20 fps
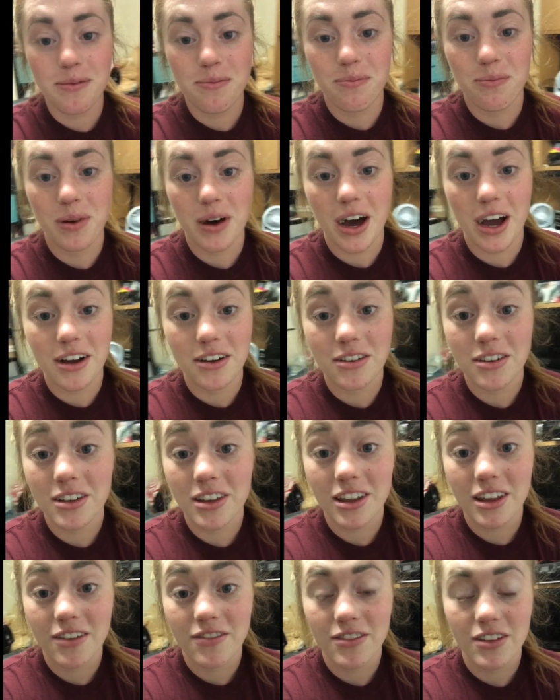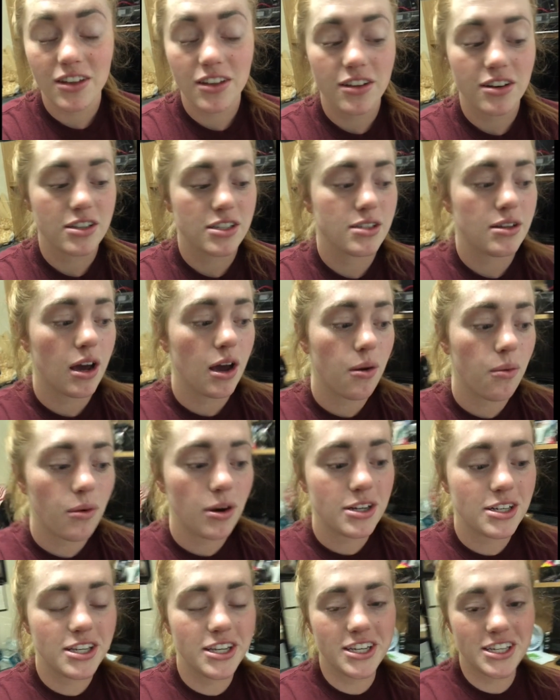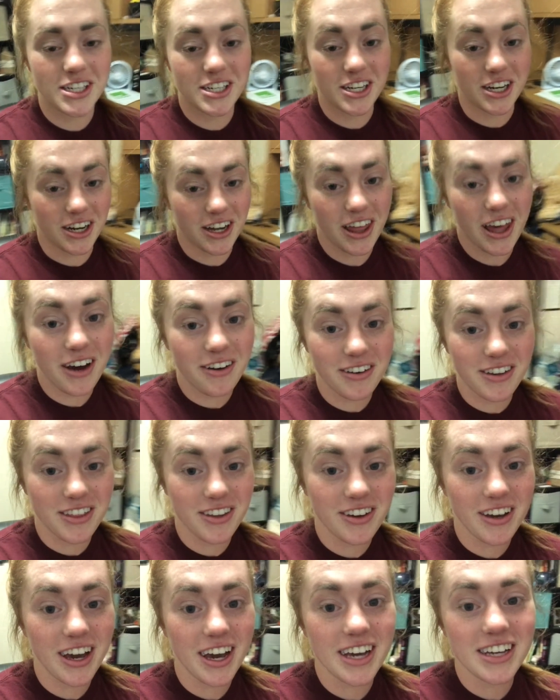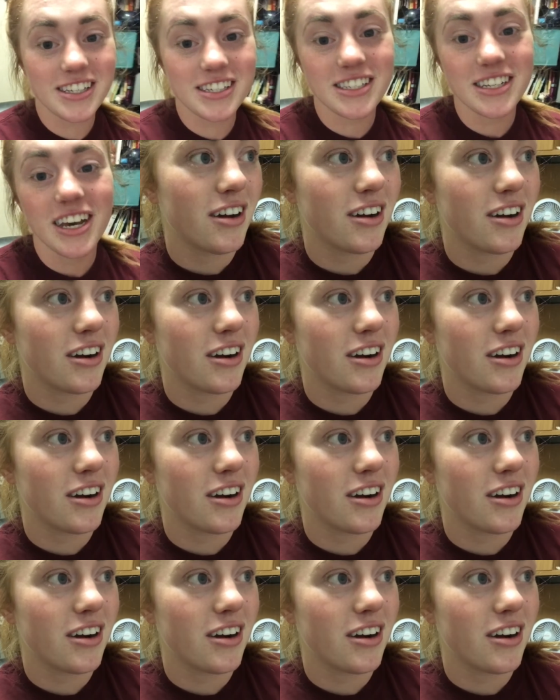but I really love the look, so I want to share that with you guys.